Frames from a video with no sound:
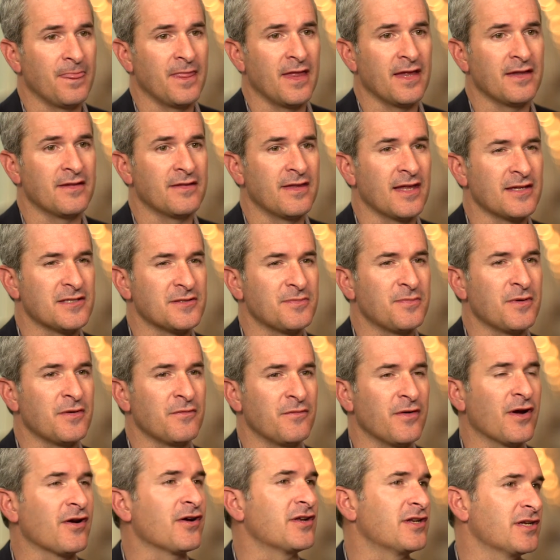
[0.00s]
That's
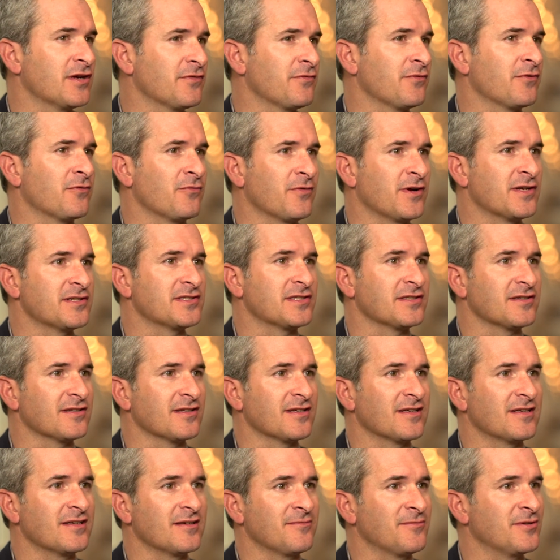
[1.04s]
been very different recently.